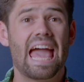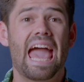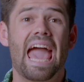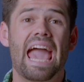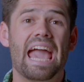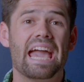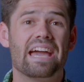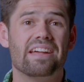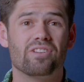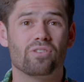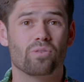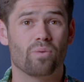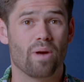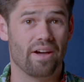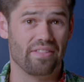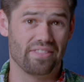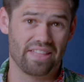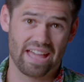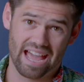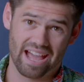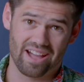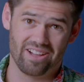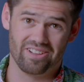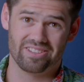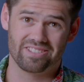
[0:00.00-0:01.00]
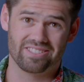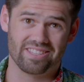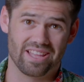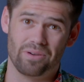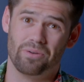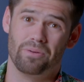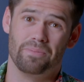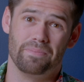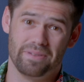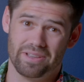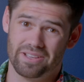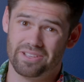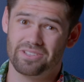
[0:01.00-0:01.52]
and around the house that
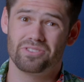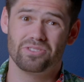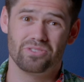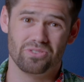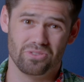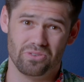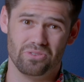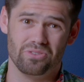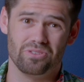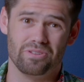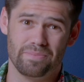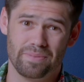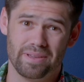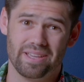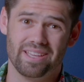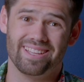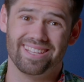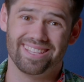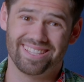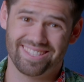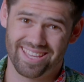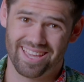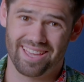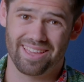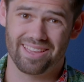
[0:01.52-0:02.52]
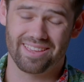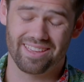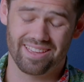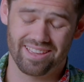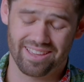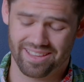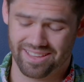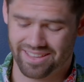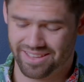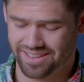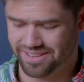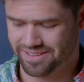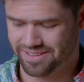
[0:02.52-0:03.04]
will be soon to be 10 gig.